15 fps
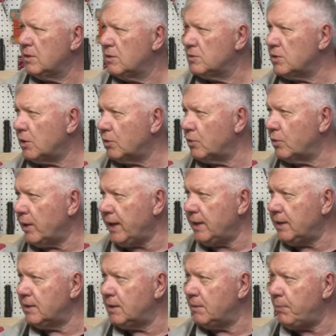So
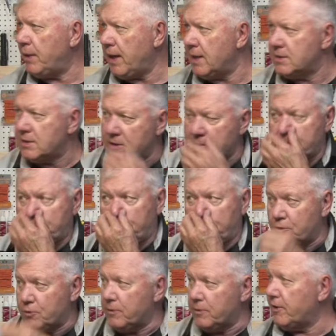Crane Composites,
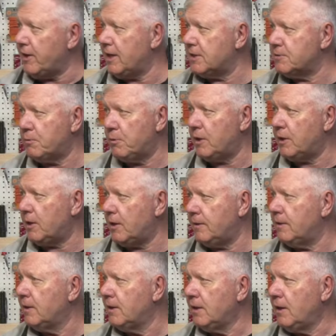Forest River has one
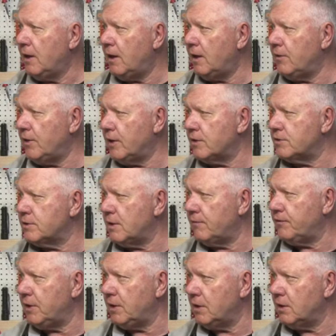on their stuff
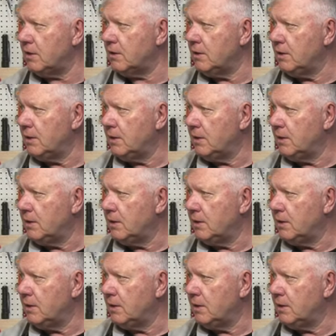here.